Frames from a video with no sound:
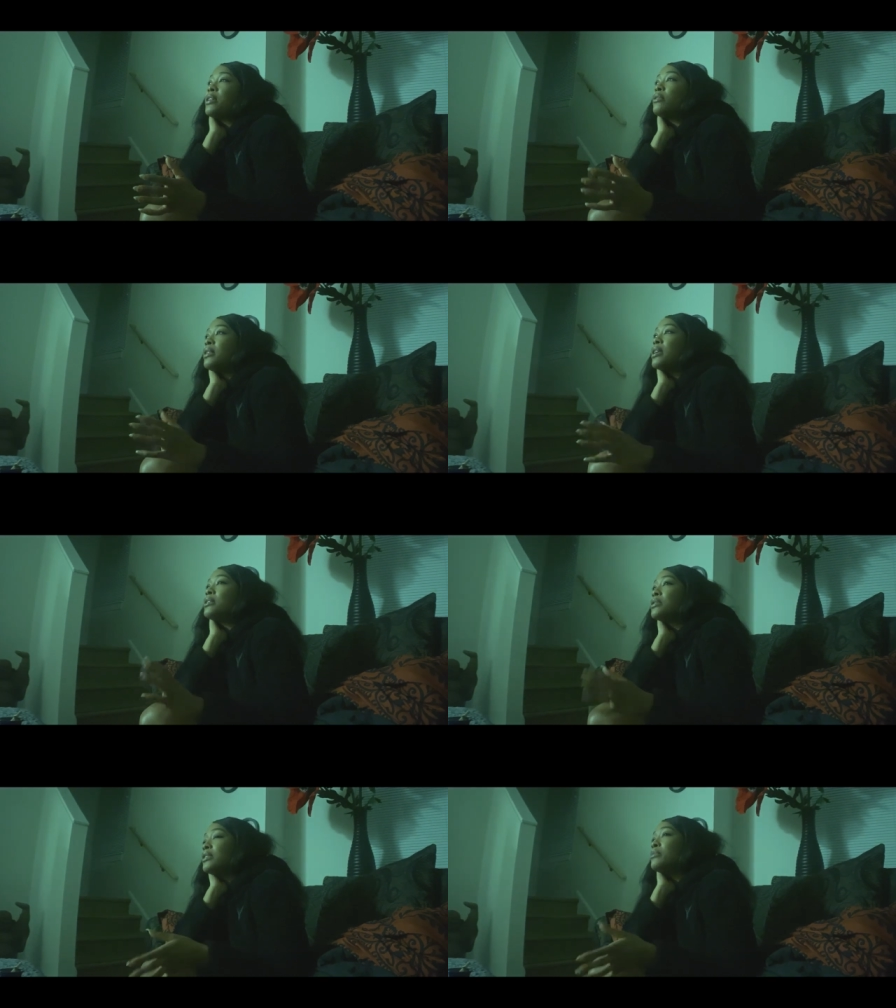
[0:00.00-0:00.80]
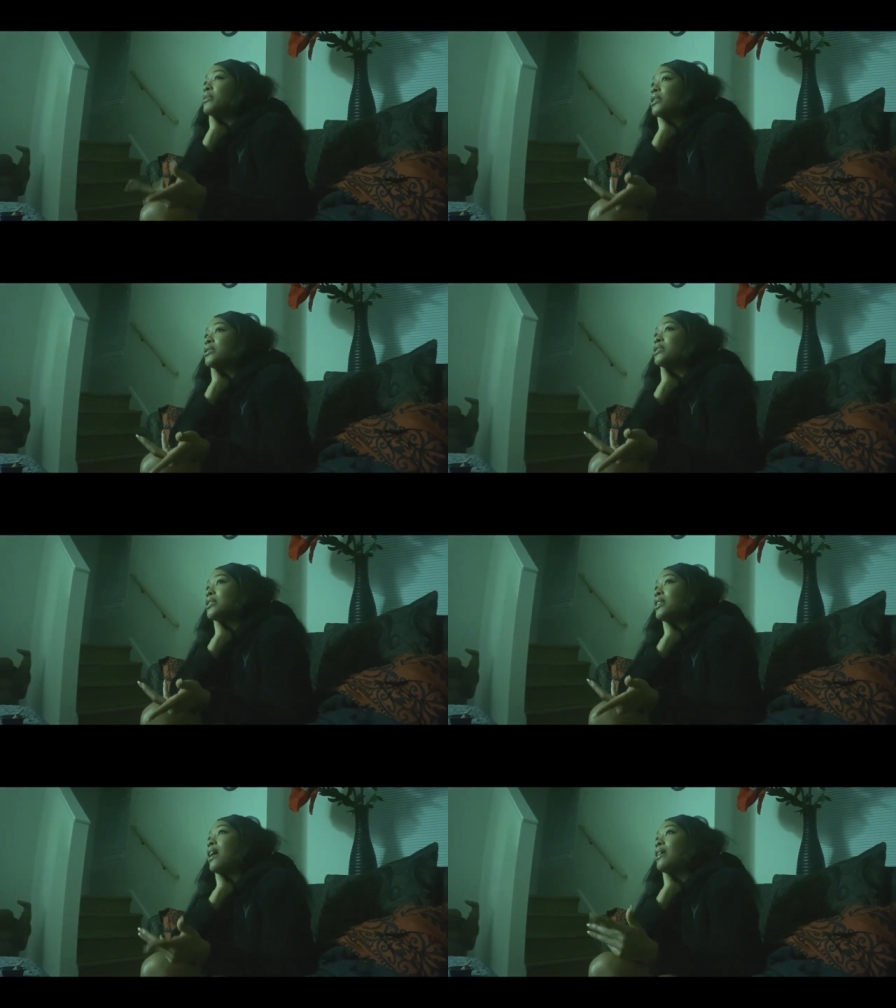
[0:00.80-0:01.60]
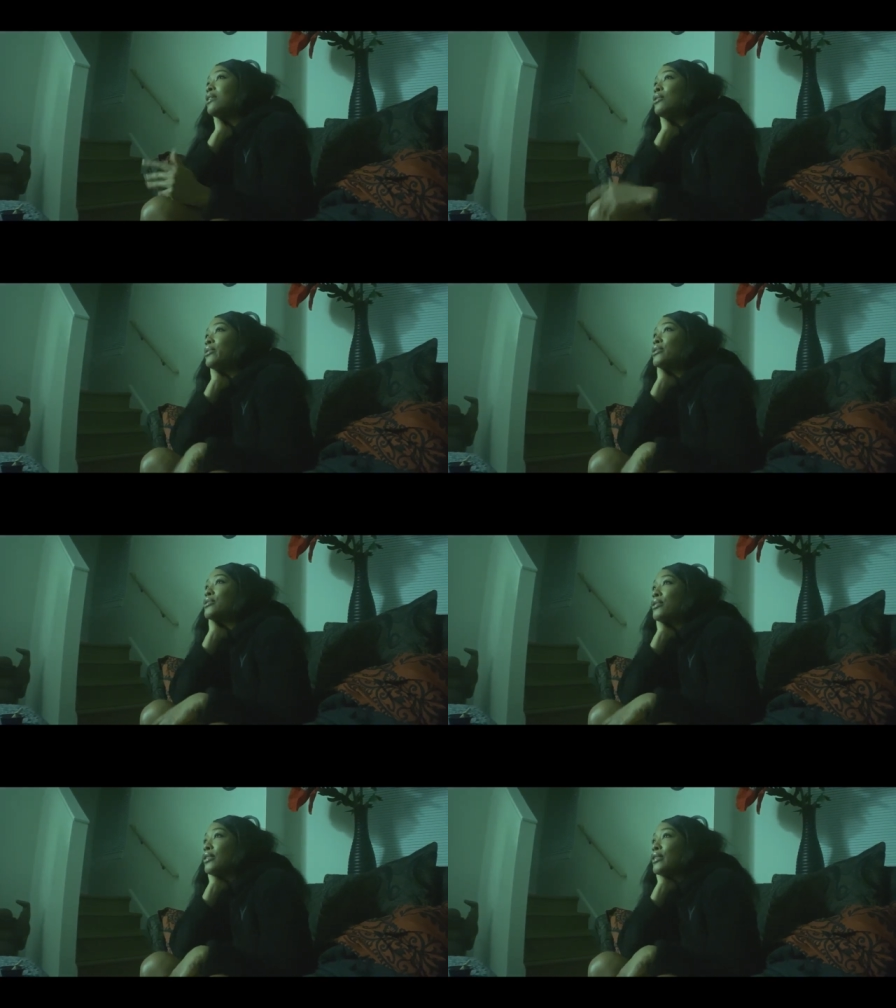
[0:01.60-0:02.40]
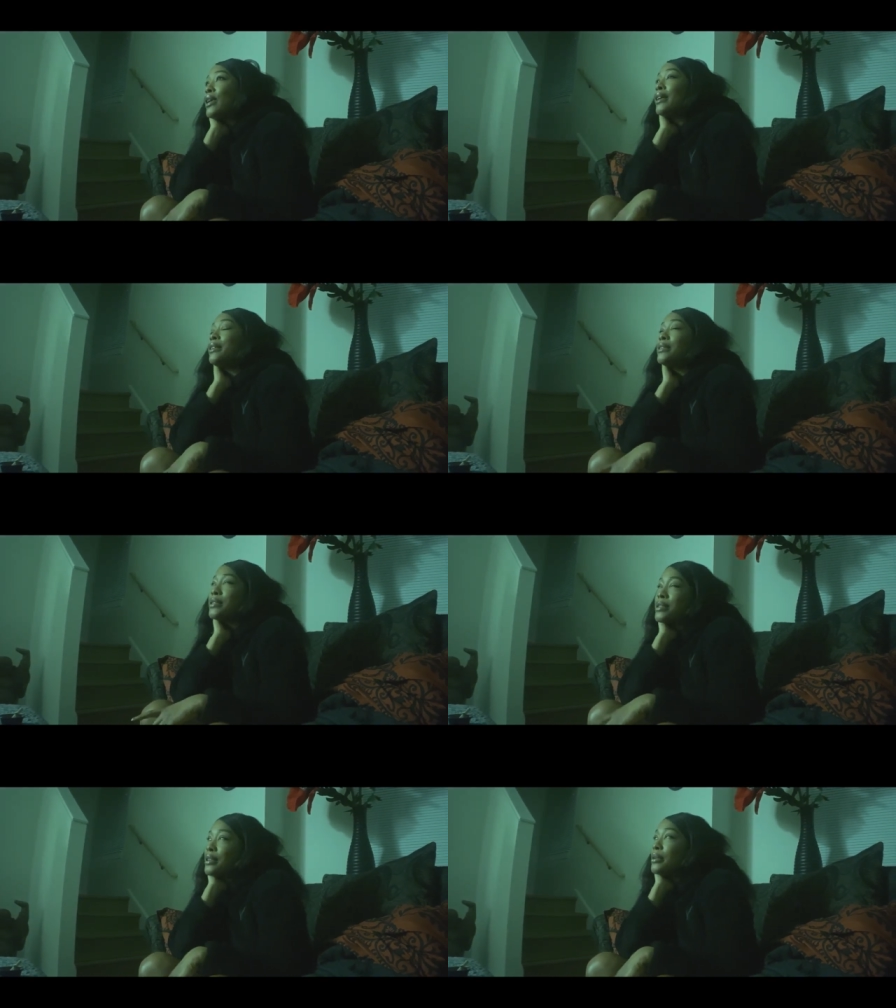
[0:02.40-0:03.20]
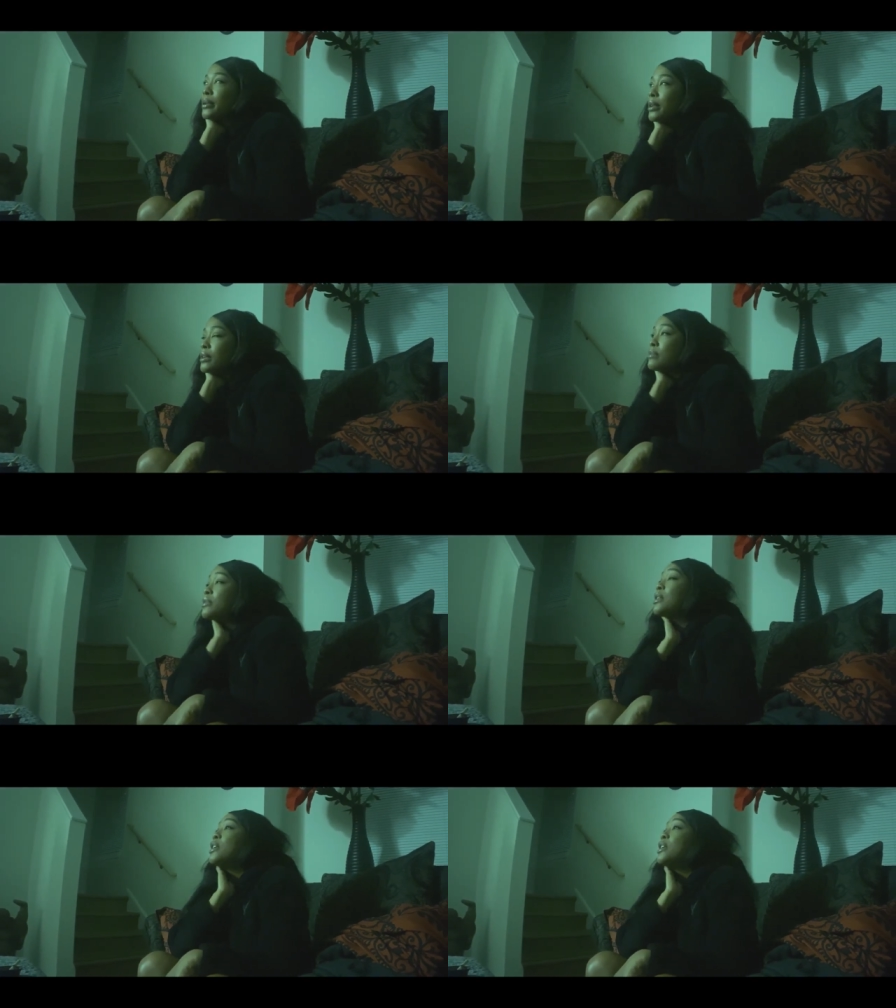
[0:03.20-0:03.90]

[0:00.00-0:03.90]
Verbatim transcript: okay, it's good because see, I know this girl. I ain't gonna say no names.